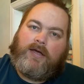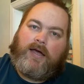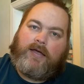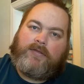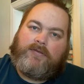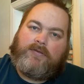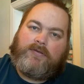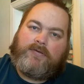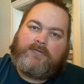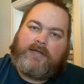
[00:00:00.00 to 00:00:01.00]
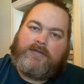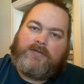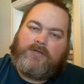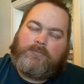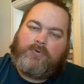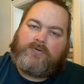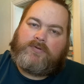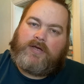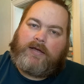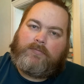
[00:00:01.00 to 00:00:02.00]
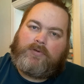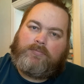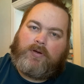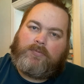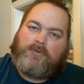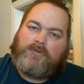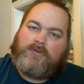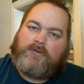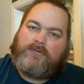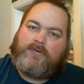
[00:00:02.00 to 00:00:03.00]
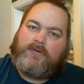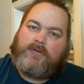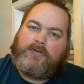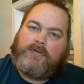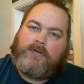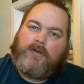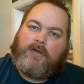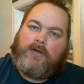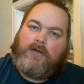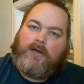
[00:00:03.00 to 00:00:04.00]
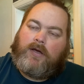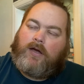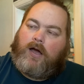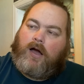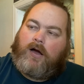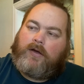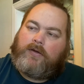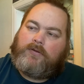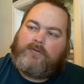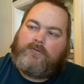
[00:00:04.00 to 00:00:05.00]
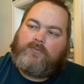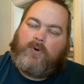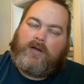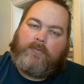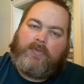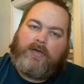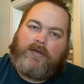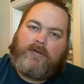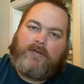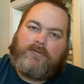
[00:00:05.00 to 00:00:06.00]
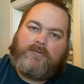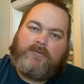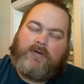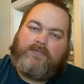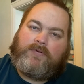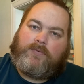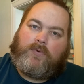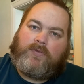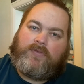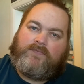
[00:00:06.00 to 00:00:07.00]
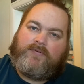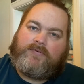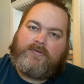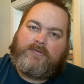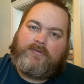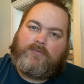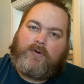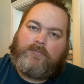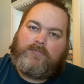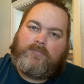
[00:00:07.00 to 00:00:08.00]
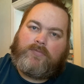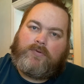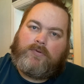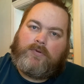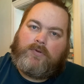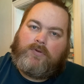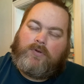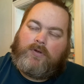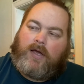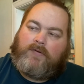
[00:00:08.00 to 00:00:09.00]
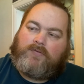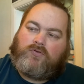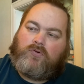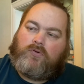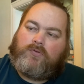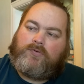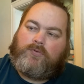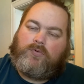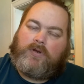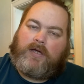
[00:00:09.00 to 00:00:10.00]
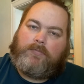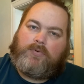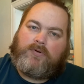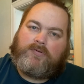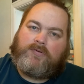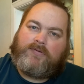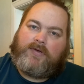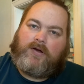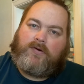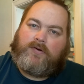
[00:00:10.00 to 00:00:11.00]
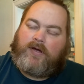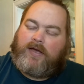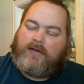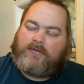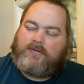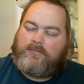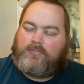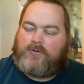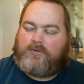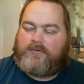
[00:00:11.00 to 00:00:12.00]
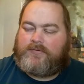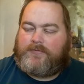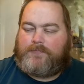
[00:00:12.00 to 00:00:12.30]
and the standard of books at Amberley Publishing are certainly high and well up there, and definitely worth a visit to have a trawl through all their books, because they are excellent books.